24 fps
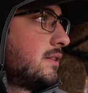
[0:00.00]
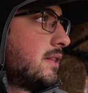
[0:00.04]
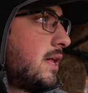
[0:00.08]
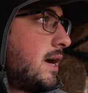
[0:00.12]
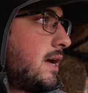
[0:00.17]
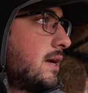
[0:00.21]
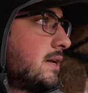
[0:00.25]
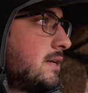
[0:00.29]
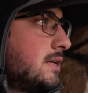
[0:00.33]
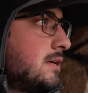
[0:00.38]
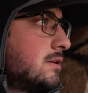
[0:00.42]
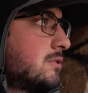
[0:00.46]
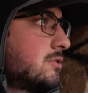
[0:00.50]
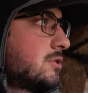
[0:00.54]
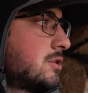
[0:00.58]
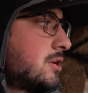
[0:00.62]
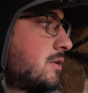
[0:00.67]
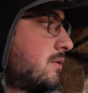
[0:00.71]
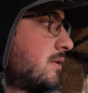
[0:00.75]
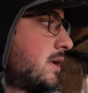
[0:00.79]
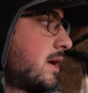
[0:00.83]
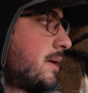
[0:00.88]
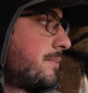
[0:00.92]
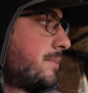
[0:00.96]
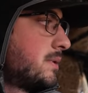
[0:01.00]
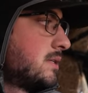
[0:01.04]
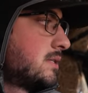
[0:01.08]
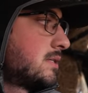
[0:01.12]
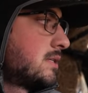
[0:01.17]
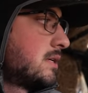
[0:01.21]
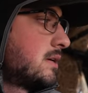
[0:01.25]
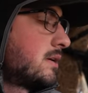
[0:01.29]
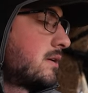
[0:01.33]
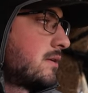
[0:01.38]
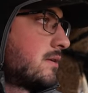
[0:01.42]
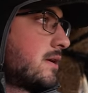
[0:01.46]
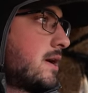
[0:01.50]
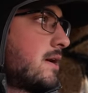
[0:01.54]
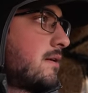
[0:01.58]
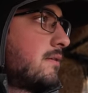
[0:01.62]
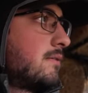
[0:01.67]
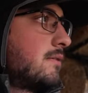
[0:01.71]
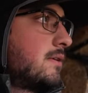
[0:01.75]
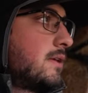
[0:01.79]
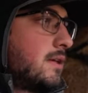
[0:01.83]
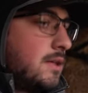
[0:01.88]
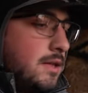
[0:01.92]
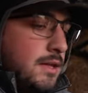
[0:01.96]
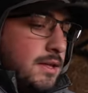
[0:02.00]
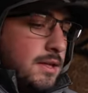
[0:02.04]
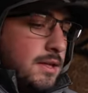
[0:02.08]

A lot of deer showed up and stuck around.